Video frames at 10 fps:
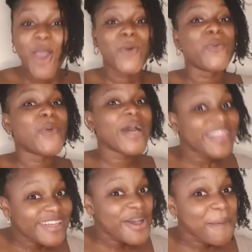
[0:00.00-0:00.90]

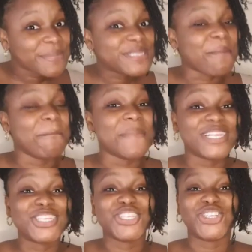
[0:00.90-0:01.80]
Welcome to
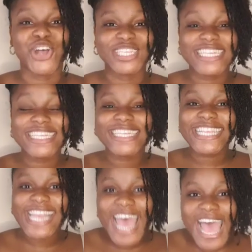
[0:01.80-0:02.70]
Miss Johnson's
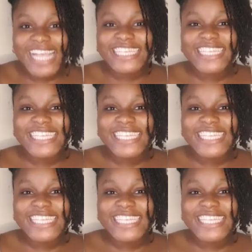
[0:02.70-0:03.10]
class.